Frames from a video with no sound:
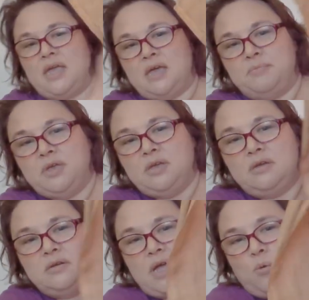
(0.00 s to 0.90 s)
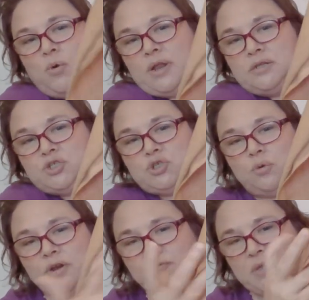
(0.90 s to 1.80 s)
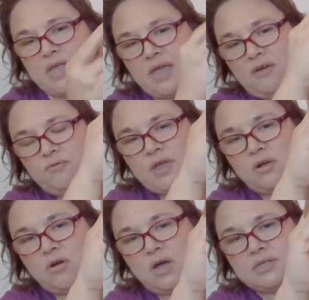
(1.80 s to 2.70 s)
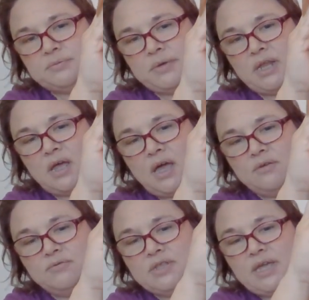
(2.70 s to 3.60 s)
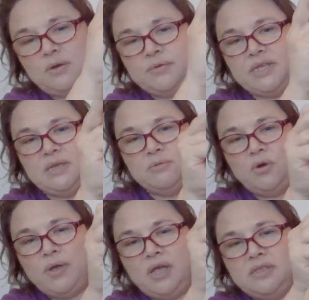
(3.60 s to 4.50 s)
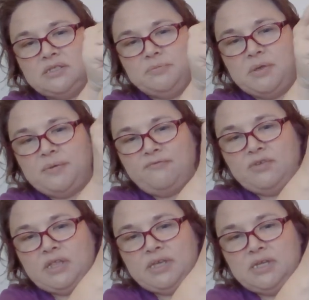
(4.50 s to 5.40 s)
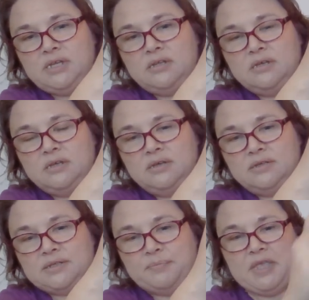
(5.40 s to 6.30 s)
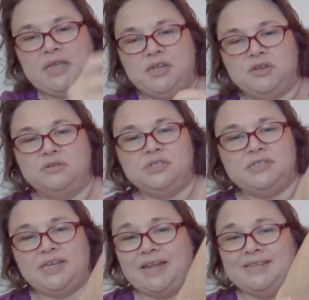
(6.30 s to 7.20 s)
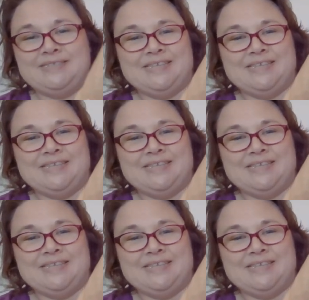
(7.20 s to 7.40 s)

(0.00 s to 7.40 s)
am got one short of being halfway across, but I really kind of want to keep going on this and maybe fill in something in here just to kind of